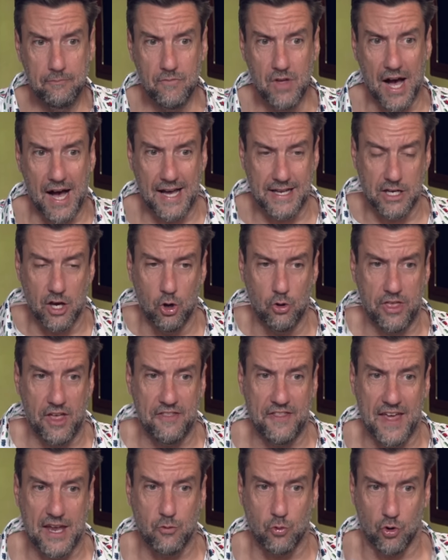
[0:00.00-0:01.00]
I know
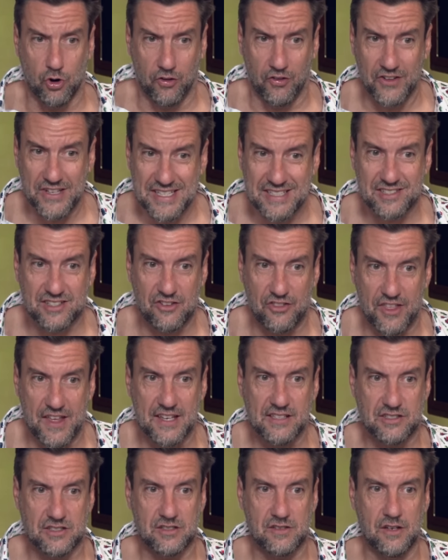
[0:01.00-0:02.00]
that they released
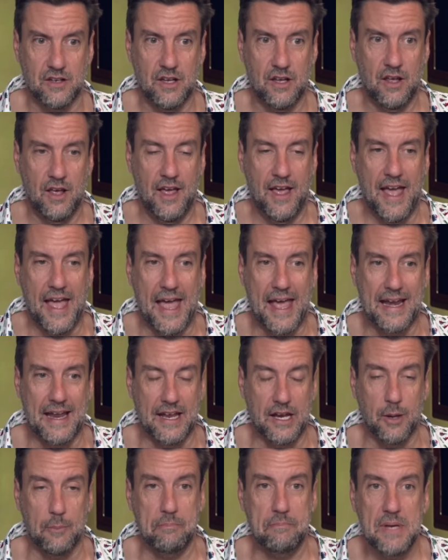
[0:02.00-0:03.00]
this, and
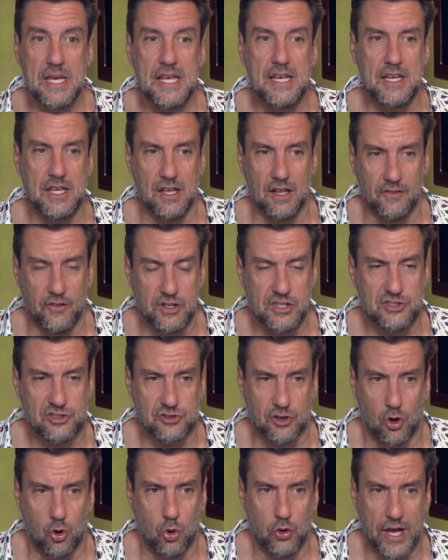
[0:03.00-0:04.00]
it immediately
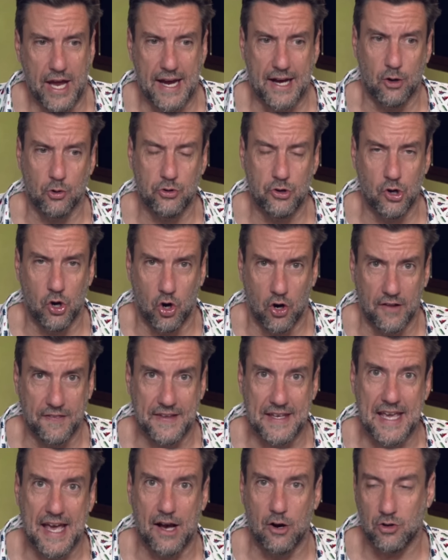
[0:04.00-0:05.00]
sold out on
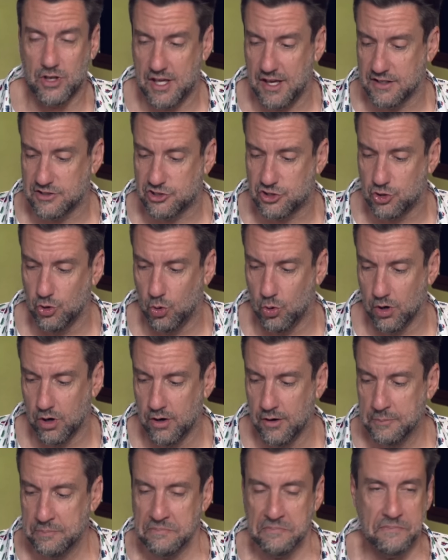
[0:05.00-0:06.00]
the OutKick store.
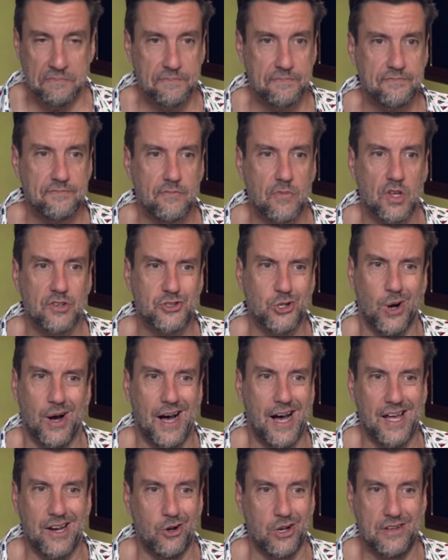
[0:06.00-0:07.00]
So
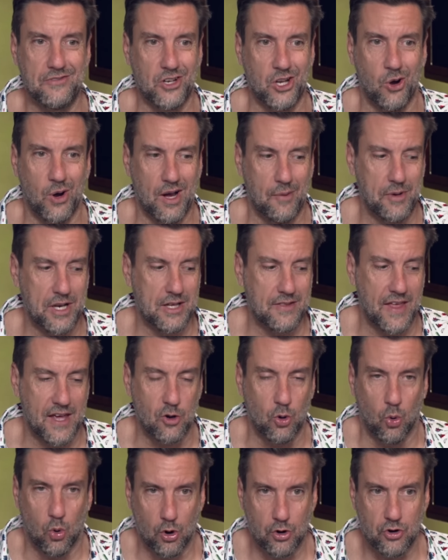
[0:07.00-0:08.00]
I don't even know how many they
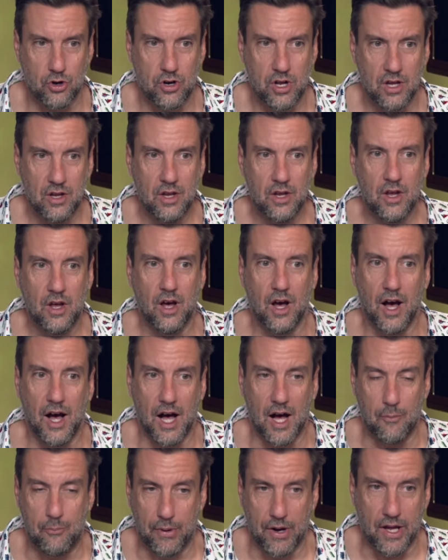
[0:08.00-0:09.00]
ordered,
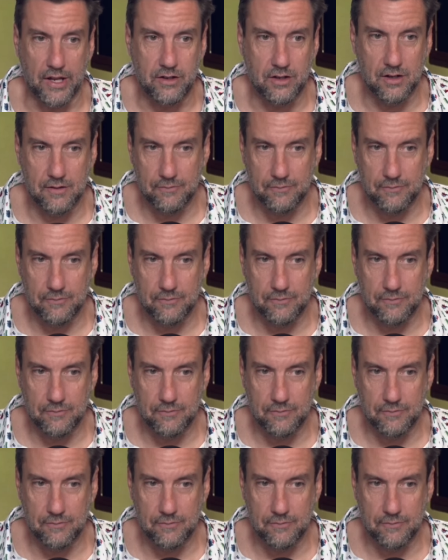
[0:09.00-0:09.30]
uh, but